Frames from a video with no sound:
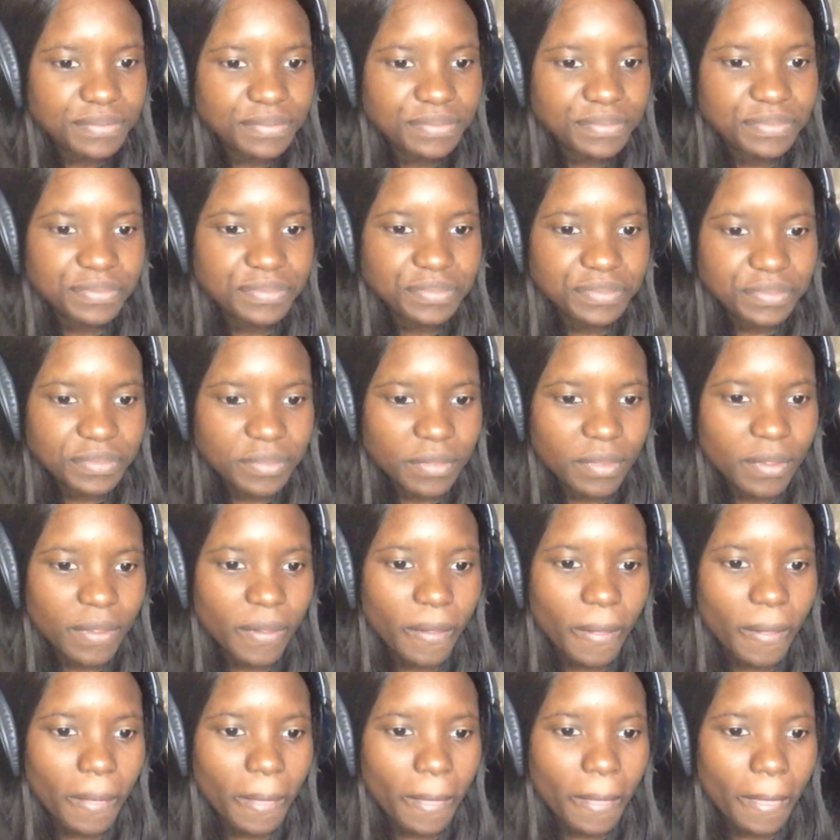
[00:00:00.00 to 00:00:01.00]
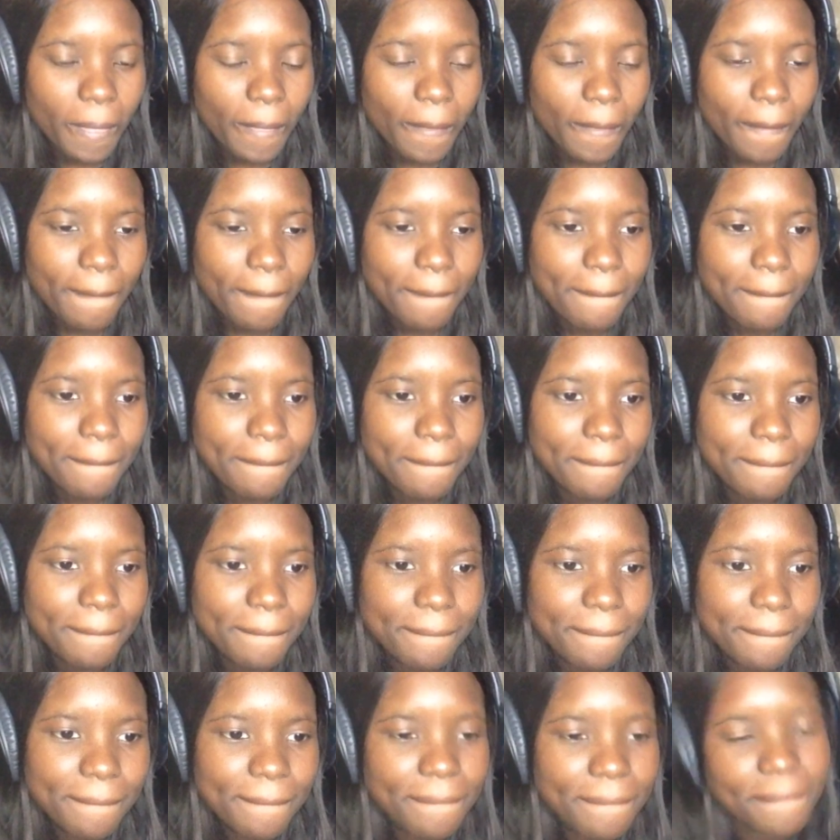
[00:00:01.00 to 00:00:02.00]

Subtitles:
(not speaking)